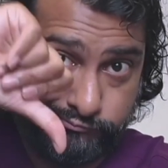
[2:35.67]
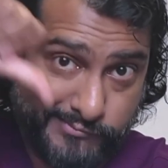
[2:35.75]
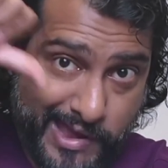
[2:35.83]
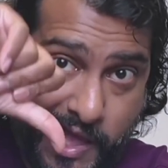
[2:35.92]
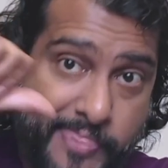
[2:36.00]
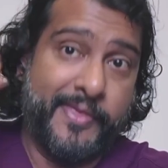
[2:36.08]

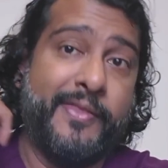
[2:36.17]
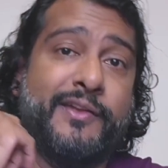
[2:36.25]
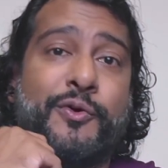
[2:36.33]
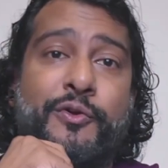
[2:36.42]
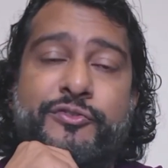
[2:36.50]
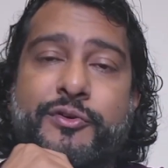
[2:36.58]
and then they
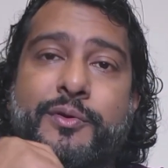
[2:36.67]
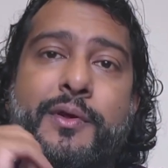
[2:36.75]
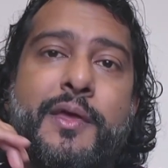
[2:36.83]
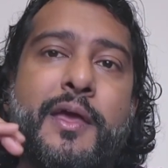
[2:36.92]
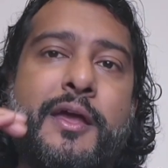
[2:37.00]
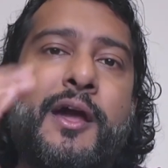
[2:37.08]
told you,
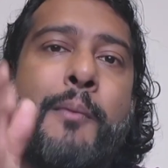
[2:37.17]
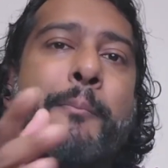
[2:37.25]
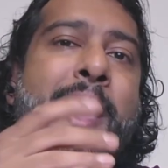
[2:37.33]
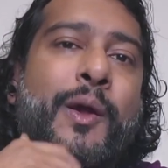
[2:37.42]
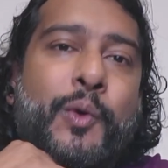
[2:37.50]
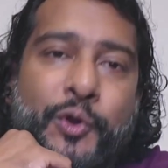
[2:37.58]
come
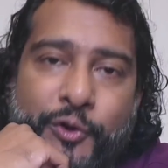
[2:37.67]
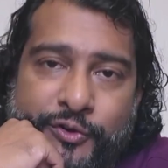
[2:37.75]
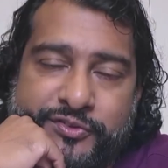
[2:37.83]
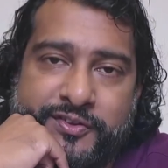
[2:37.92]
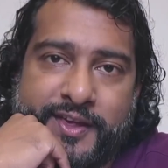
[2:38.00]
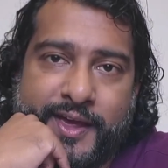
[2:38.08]
back when it
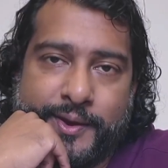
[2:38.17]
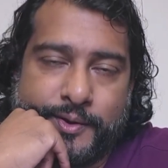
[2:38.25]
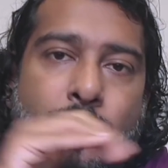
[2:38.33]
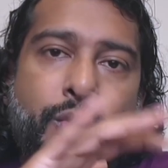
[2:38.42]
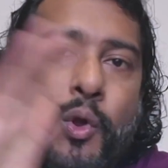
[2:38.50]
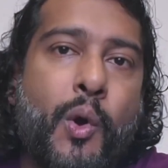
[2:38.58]
hurts again.
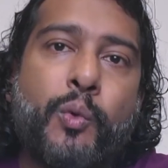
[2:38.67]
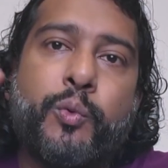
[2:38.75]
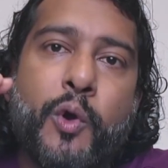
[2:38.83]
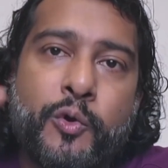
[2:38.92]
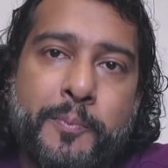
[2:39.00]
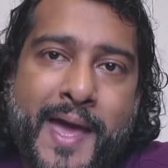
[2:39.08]
No
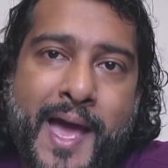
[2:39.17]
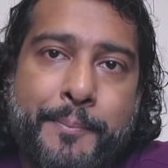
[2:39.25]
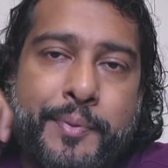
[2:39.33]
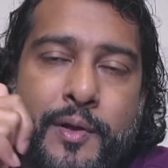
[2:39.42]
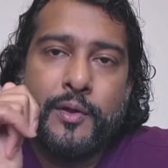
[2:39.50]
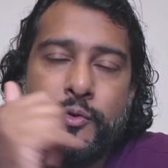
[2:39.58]
roadmap,
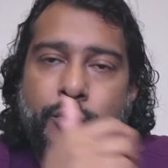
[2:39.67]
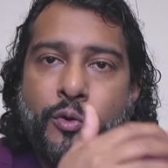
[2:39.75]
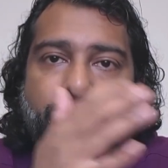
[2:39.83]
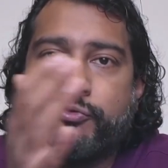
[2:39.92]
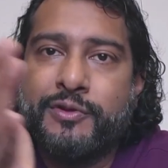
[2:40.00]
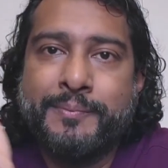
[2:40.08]
no
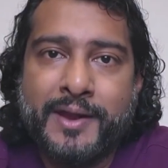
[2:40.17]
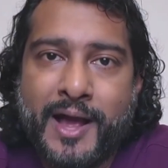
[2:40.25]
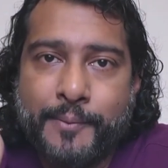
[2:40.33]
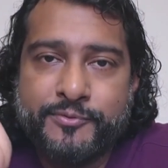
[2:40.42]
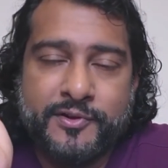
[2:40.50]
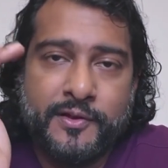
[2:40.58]
treatment
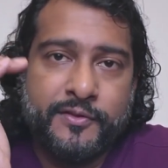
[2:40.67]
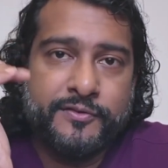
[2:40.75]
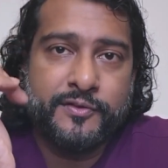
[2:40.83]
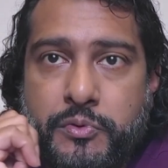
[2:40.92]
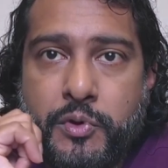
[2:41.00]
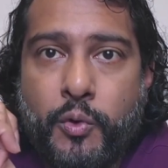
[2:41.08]

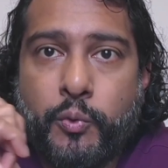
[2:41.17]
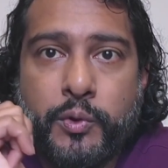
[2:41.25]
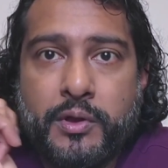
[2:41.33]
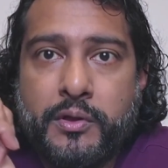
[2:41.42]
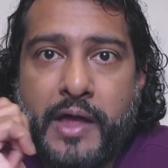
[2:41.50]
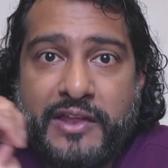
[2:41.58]
options, no
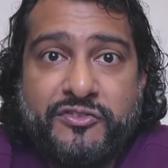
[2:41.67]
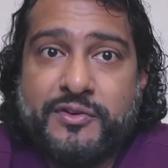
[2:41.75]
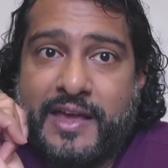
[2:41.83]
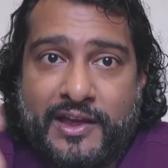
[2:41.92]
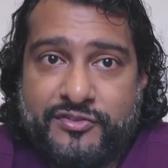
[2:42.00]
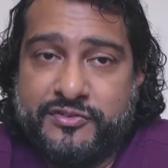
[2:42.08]
real
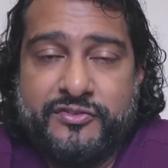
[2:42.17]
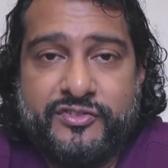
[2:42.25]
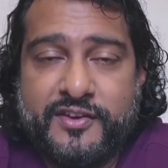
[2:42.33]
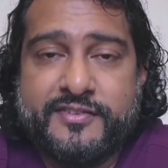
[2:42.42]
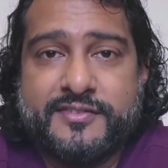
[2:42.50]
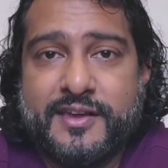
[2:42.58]
education,
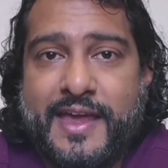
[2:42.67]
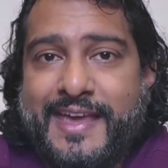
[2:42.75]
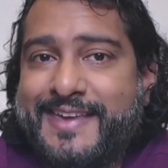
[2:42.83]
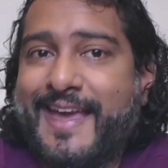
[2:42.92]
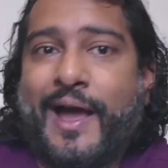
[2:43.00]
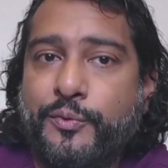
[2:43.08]
just a
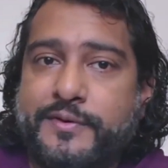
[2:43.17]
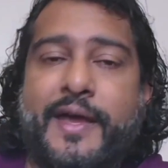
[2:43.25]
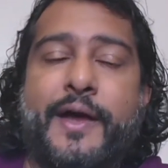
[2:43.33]
countdown.